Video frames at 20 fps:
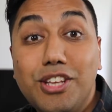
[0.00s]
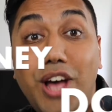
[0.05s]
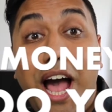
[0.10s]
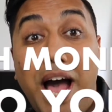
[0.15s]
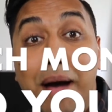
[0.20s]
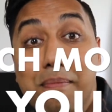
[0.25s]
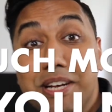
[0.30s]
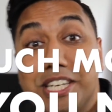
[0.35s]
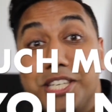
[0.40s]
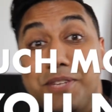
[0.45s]
So
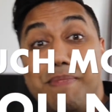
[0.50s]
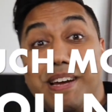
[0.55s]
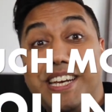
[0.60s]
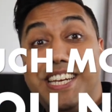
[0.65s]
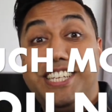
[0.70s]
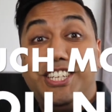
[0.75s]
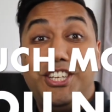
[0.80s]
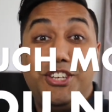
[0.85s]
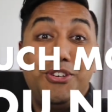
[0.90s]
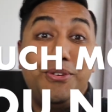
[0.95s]
how much
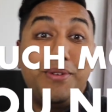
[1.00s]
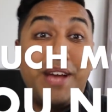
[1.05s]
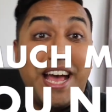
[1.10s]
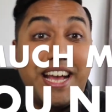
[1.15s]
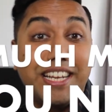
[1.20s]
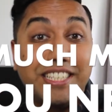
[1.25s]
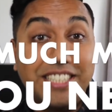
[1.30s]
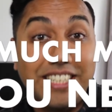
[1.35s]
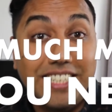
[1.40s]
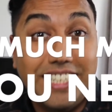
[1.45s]
money do you
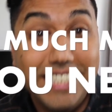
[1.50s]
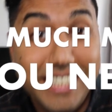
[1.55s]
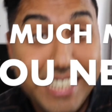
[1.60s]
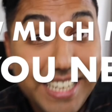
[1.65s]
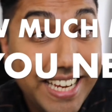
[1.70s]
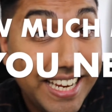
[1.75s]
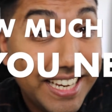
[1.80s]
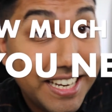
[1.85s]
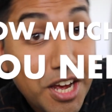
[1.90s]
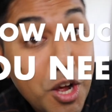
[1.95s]
actually
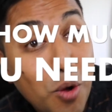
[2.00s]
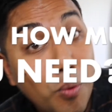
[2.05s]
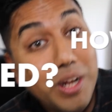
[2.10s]
need?